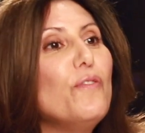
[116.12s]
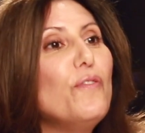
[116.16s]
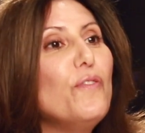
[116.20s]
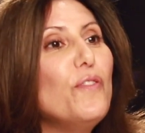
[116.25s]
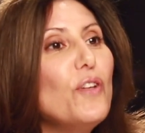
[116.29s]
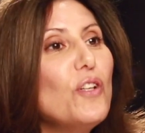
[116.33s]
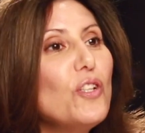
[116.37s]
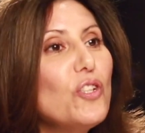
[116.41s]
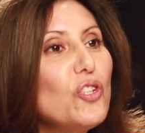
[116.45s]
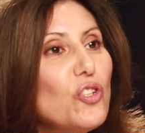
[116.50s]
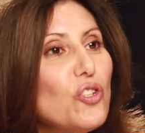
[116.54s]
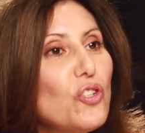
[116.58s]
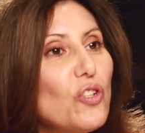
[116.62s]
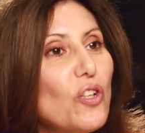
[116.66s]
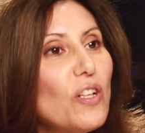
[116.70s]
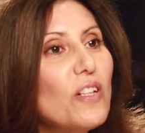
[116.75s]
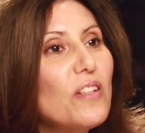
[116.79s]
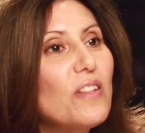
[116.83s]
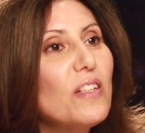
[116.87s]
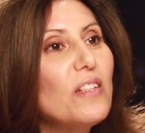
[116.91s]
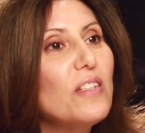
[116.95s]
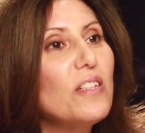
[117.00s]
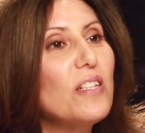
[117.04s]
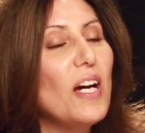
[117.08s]
The first
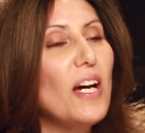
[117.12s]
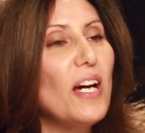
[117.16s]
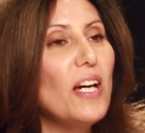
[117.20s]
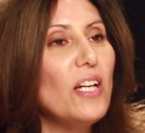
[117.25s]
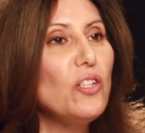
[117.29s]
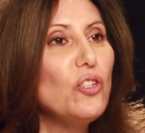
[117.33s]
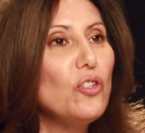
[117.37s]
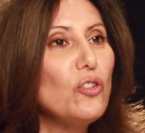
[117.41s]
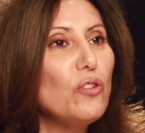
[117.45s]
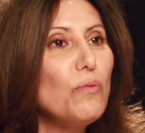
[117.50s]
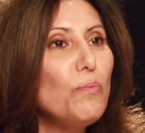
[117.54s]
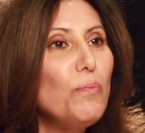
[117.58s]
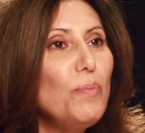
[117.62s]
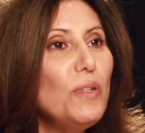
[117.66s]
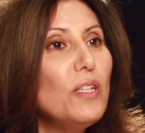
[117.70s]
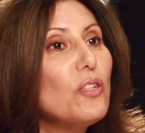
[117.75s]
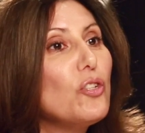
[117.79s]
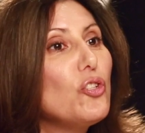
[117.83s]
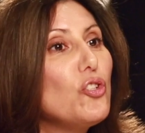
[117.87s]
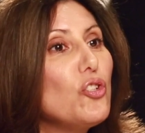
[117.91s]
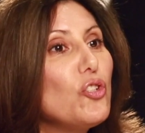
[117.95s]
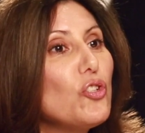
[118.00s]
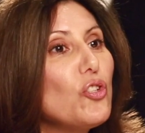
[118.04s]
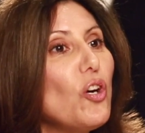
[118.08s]
shot of the day should
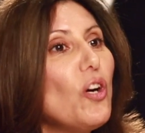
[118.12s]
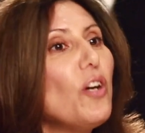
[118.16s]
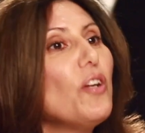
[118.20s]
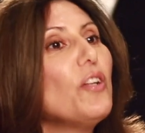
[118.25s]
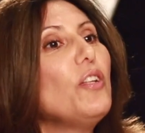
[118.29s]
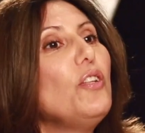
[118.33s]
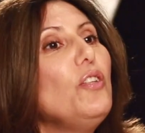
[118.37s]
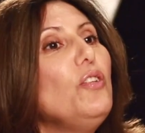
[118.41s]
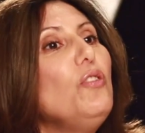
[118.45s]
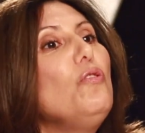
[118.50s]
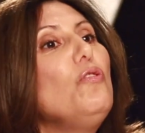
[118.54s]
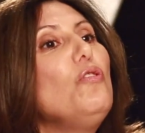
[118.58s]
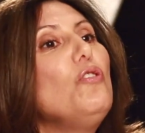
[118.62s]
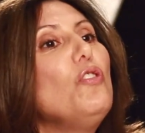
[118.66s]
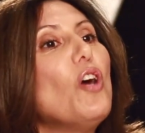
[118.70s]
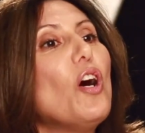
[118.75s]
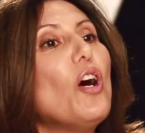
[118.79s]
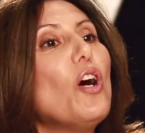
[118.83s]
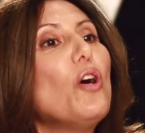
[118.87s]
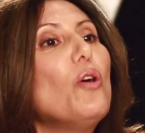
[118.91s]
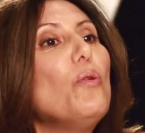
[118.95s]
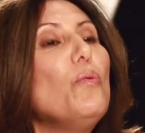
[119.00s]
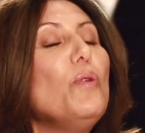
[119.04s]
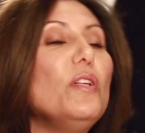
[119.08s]
be a shot you
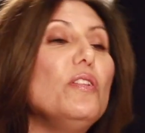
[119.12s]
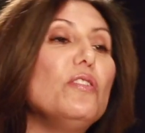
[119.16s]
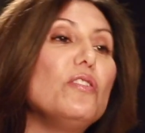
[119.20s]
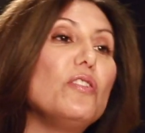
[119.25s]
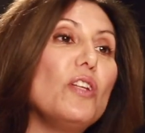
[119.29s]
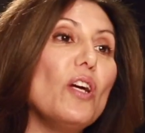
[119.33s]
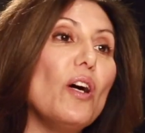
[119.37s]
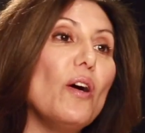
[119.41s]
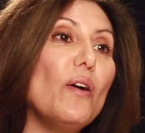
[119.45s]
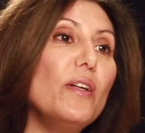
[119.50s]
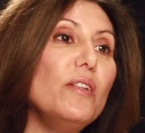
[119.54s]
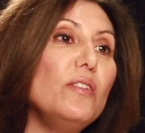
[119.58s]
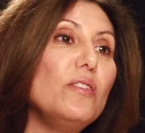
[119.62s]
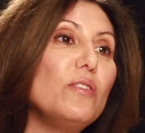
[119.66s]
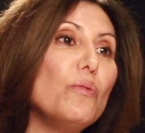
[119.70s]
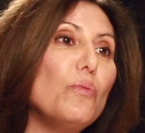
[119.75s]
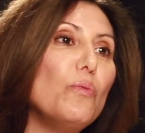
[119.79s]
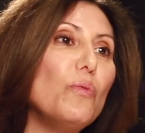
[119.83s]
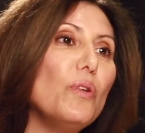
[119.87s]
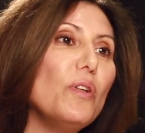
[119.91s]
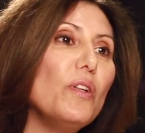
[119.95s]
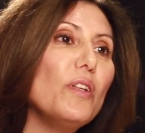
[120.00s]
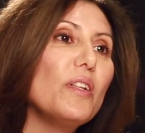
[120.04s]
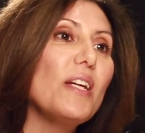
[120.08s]
know is going
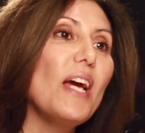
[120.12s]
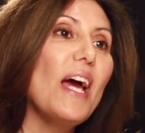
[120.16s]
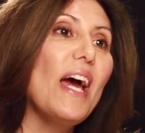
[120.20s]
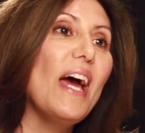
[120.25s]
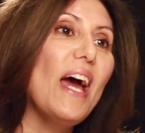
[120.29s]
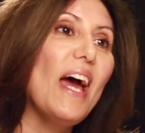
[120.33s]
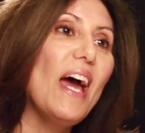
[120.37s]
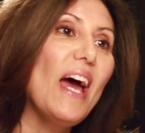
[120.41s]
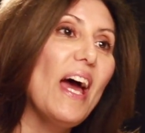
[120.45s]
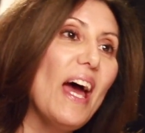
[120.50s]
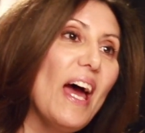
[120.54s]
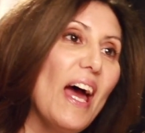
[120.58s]
to work.